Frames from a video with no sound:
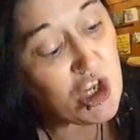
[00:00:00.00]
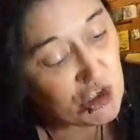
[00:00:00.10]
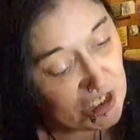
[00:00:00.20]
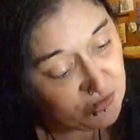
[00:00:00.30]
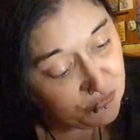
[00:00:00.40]

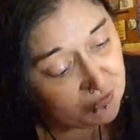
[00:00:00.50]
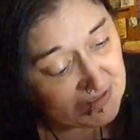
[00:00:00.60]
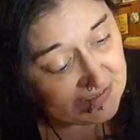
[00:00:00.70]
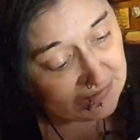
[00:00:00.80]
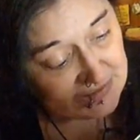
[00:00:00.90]
She's
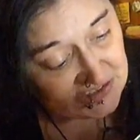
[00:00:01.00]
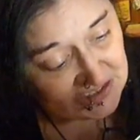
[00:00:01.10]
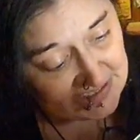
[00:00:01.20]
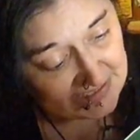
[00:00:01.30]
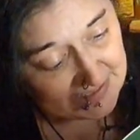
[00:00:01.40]
frequently
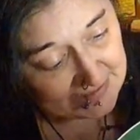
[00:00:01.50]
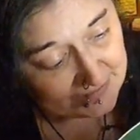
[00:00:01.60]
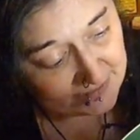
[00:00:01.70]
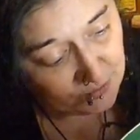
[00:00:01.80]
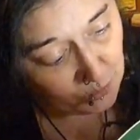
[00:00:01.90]
seen
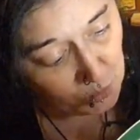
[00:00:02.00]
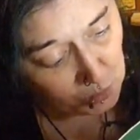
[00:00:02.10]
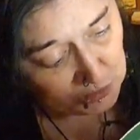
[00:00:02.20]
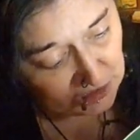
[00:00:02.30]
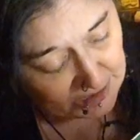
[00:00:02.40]
at
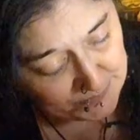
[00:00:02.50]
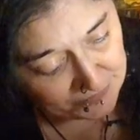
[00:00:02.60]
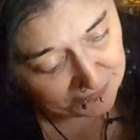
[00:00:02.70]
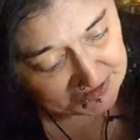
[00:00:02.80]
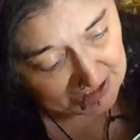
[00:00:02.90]
all
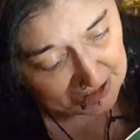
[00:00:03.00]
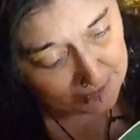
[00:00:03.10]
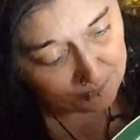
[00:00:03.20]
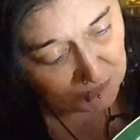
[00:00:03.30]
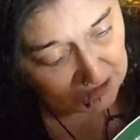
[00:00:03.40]
times of the
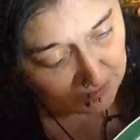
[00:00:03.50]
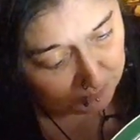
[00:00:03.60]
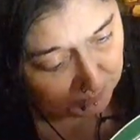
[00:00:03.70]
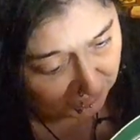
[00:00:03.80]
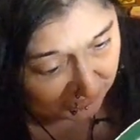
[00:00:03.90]
day,
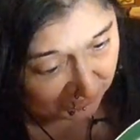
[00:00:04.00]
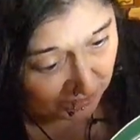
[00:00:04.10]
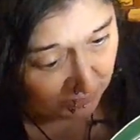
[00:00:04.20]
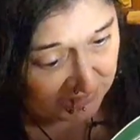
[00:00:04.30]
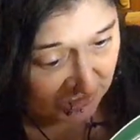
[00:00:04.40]
but
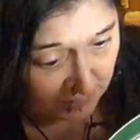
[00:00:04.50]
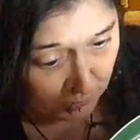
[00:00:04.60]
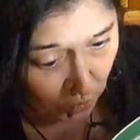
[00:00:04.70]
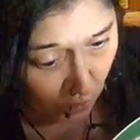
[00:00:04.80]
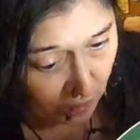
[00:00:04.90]
who is this
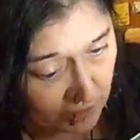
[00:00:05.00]
poor